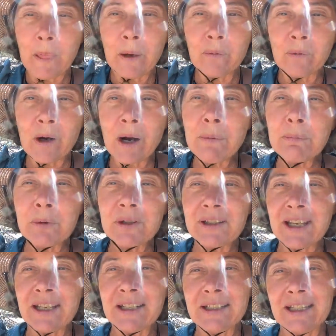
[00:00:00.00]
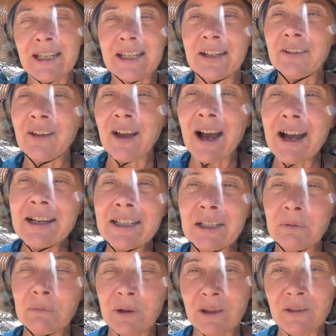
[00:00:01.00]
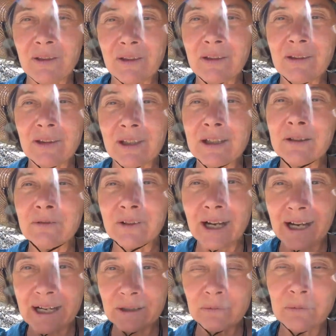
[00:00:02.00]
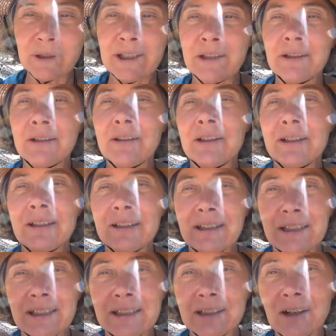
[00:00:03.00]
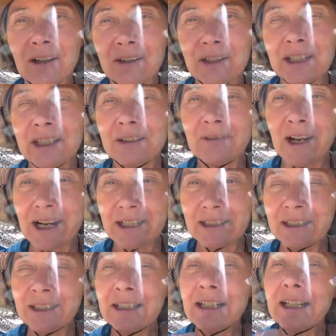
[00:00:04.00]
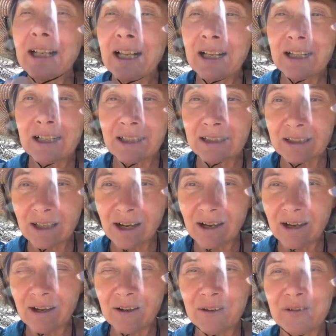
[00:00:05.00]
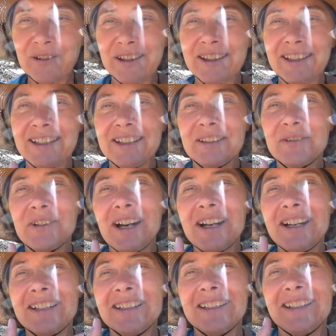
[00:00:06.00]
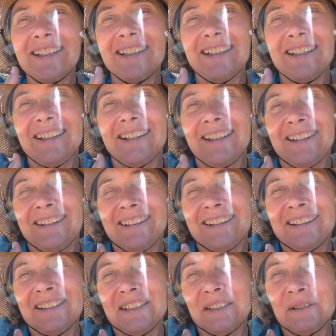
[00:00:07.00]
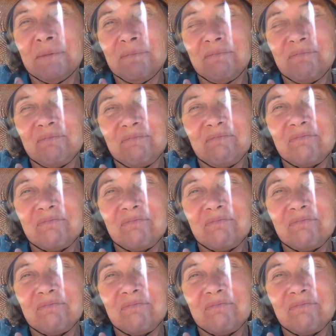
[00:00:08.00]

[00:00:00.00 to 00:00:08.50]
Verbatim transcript: representing and aligning with the divine will and the divine love and the divine um,